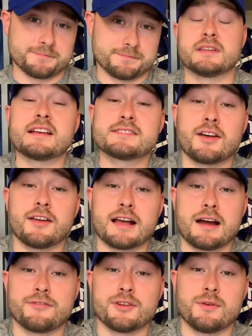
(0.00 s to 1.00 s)
But that's all I
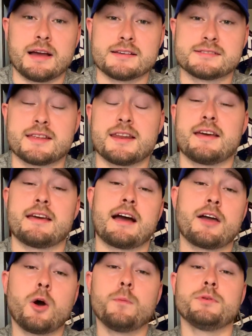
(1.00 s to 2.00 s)
got for you guys today.
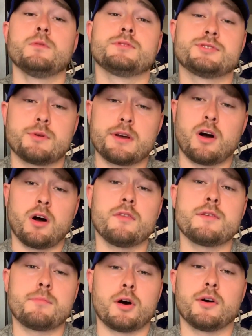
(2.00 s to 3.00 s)
I hope you enjoy
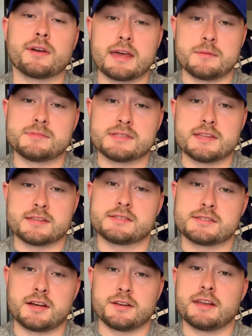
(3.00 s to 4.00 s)
all the ball games
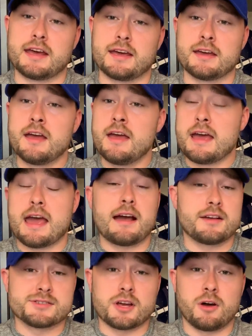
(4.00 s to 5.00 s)
this Sunday.
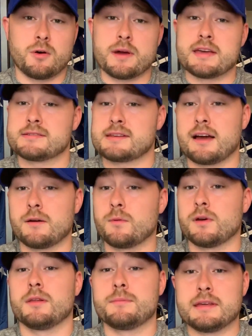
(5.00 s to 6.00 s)
As always, I
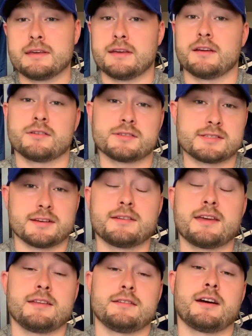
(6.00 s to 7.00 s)
will be here
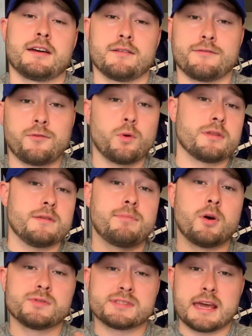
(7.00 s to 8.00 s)
Sunday night for the
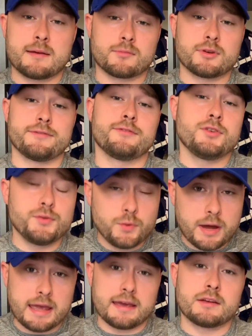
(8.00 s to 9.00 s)
post-game
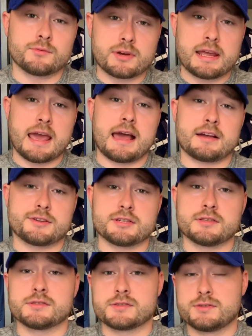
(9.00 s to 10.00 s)
review and
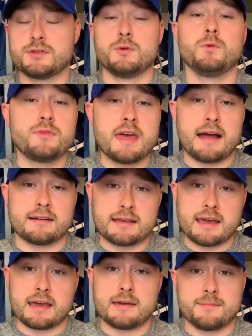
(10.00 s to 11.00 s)
reactions to that
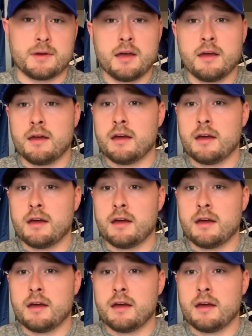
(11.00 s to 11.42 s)
game.